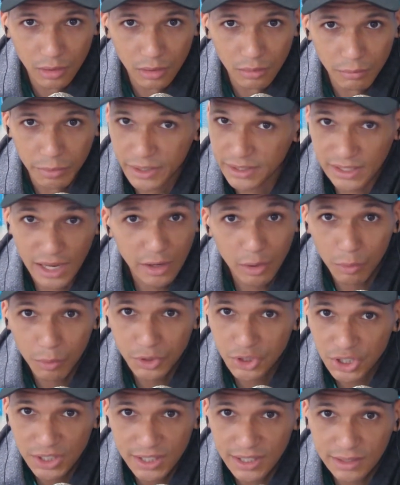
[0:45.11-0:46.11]
Because I don't
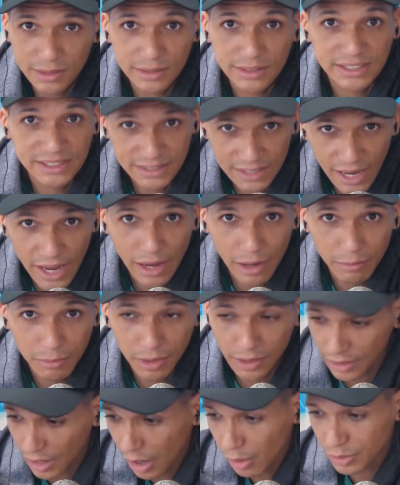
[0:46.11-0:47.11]
want you to get scammed
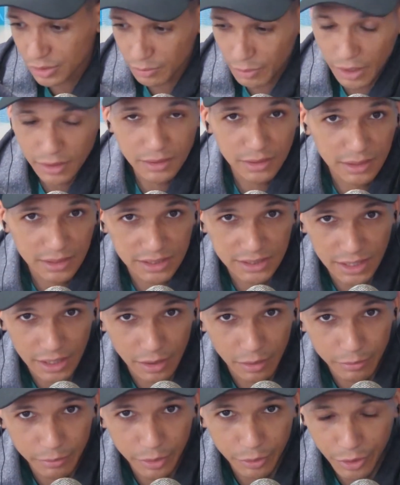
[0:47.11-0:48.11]
like I was about to get
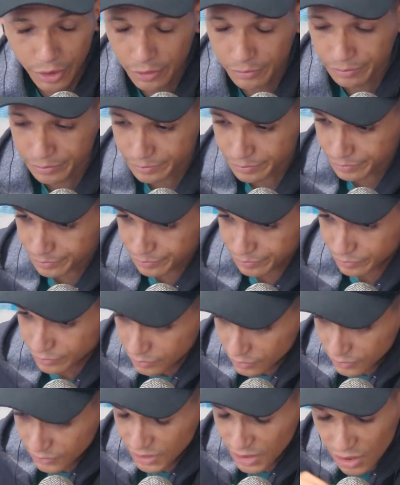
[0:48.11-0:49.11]
scammed, okay?
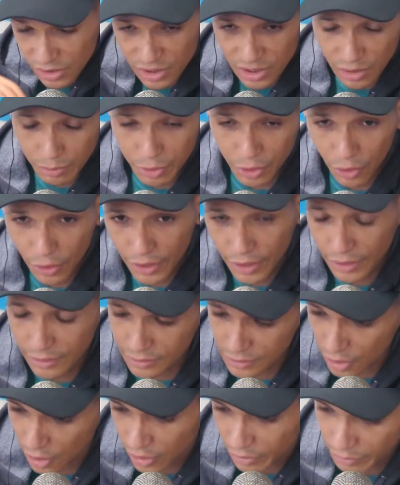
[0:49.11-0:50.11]
So let me go ahead and
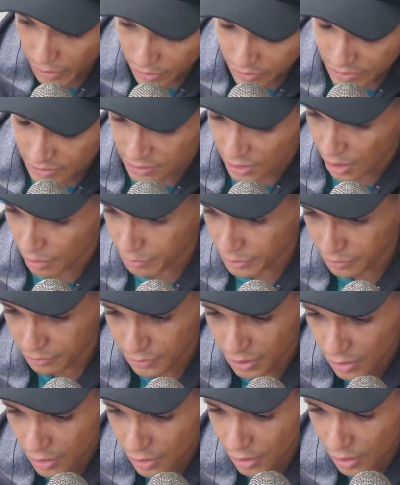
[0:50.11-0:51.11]
talk about this topic.
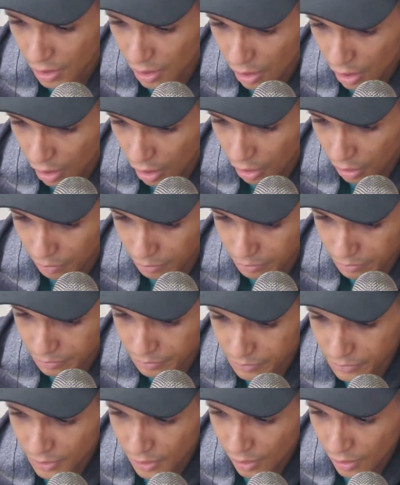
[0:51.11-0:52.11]
Sony
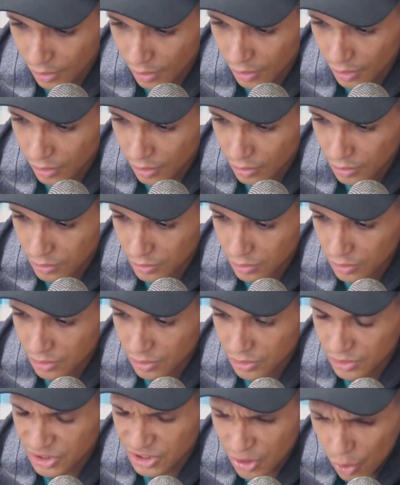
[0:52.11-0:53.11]

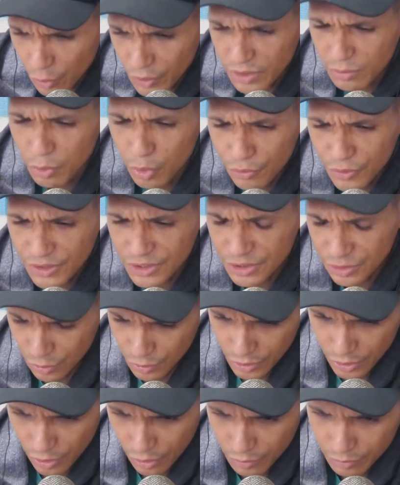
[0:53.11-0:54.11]
Movie
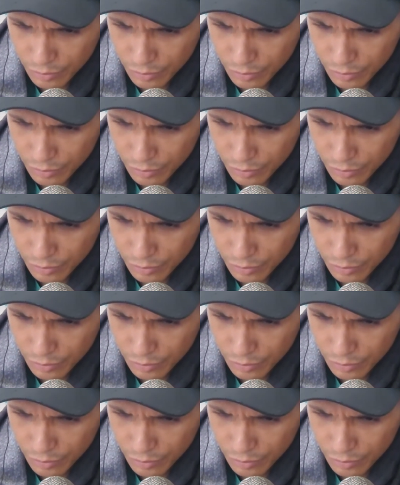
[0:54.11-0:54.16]
Studio.